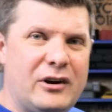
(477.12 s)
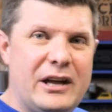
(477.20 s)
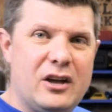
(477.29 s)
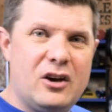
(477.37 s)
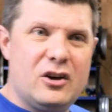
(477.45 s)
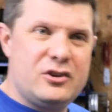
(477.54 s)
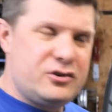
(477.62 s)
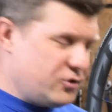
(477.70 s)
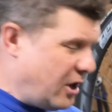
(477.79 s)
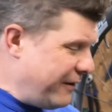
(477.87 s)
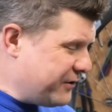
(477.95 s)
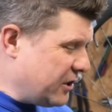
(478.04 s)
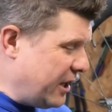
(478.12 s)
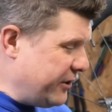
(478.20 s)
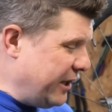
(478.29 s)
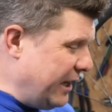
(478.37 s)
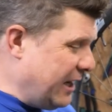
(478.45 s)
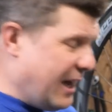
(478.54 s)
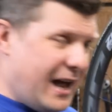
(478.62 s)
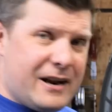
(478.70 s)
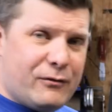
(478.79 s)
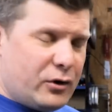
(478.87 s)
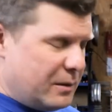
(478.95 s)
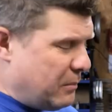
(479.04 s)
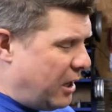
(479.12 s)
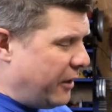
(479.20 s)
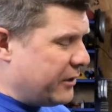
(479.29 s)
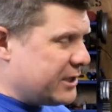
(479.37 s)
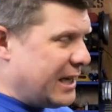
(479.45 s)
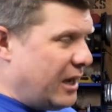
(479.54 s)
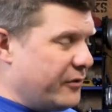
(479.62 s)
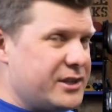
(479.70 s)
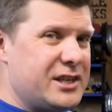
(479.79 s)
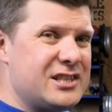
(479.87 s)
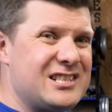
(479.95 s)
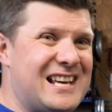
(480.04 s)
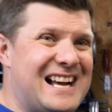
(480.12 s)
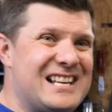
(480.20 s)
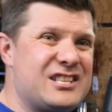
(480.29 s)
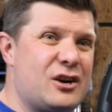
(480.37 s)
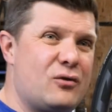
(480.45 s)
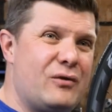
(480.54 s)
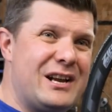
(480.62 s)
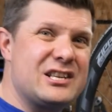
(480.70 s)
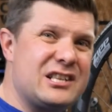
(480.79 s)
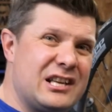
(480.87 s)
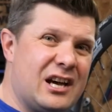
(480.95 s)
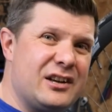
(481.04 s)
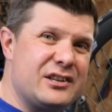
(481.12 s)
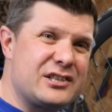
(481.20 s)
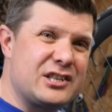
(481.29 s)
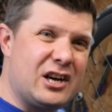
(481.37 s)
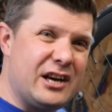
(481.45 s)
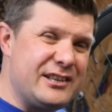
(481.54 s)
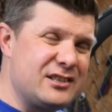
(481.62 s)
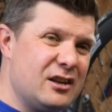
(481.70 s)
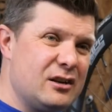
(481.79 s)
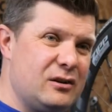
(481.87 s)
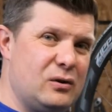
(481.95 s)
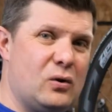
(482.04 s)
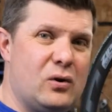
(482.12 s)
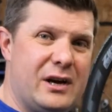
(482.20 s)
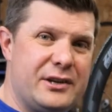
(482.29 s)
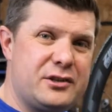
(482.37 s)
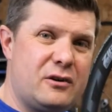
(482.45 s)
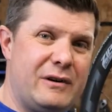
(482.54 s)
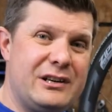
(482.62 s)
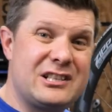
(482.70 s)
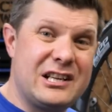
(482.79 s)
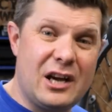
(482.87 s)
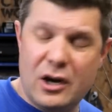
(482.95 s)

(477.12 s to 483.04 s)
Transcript: right, drive side then, and I've already marked this out. This isn't as horrendously undersized nor as horrendously